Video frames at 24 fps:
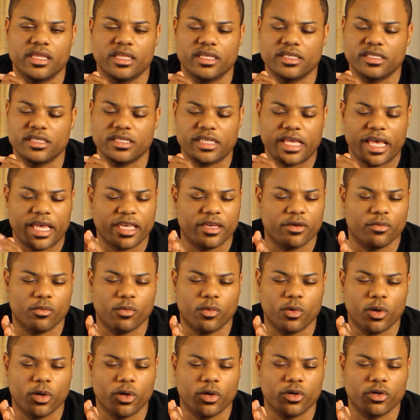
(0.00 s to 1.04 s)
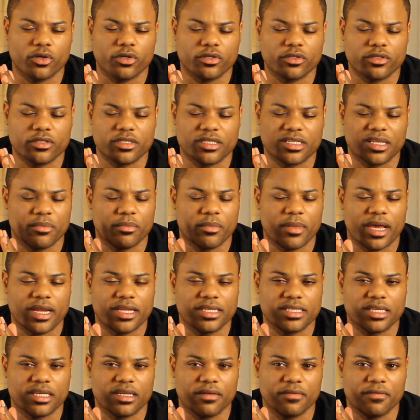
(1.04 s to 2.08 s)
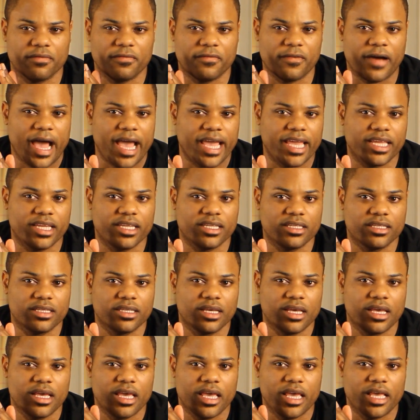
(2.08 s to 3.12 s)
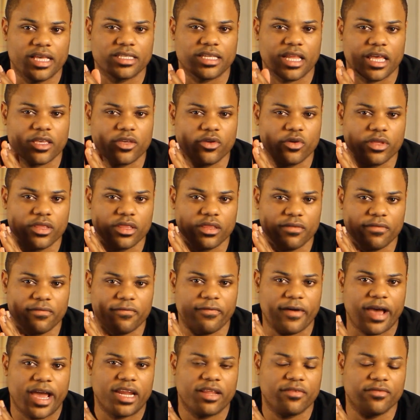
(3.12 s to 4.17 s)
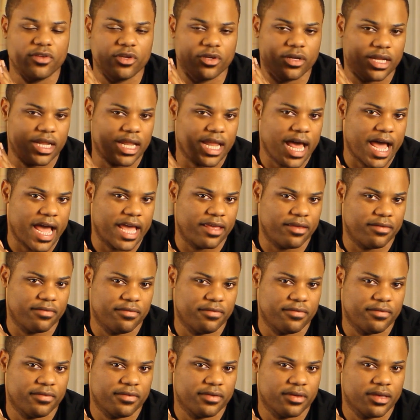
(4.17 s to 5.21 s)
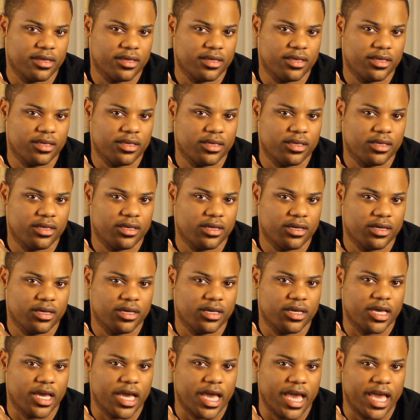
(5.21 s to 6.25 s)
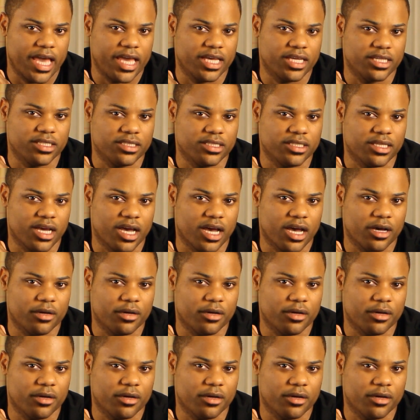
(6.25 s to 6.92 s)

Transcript: the second word, somebody's in a fight. It's like you're in the fight of your life. And